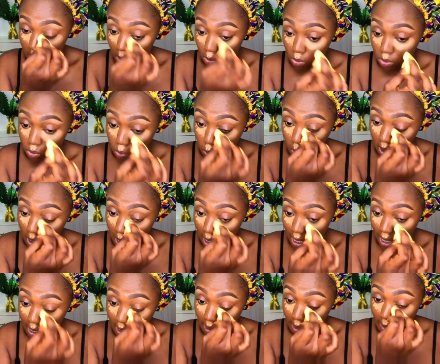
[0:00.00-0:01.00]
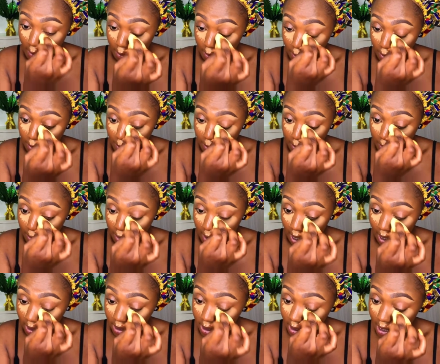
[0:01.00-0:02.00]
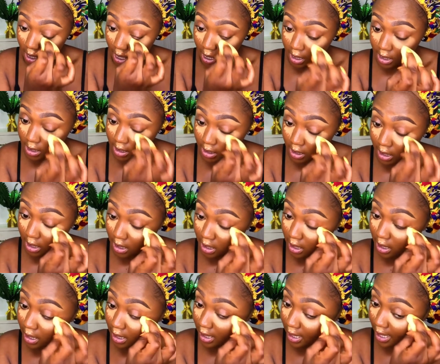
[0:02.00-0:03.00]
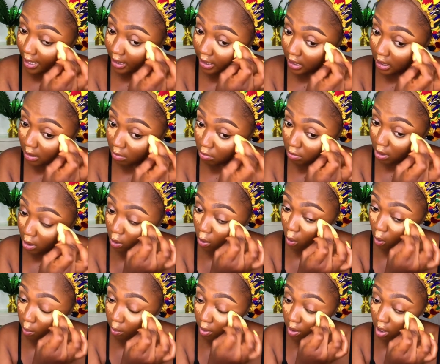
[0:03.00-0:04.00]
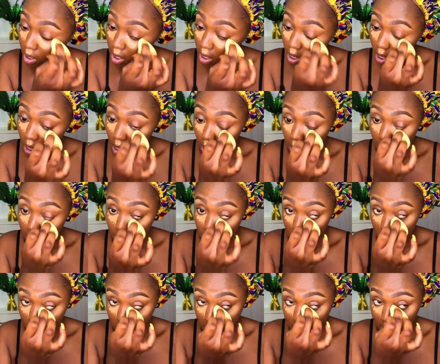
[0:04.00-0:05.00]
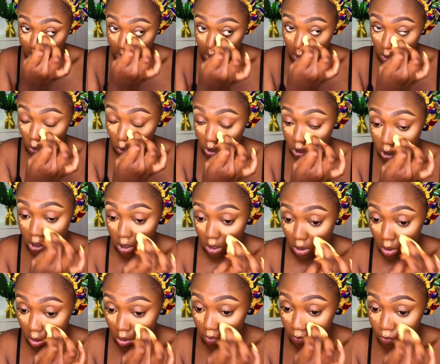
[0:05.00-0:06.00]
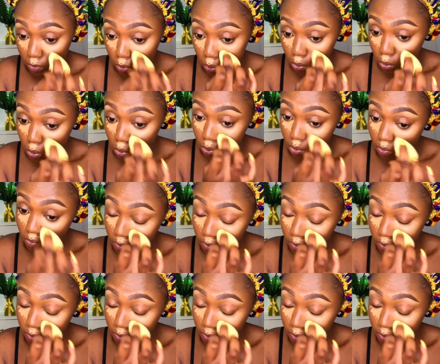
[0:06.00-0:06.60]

that was when I practically started liking makeup, because I started watching a lot of YouTube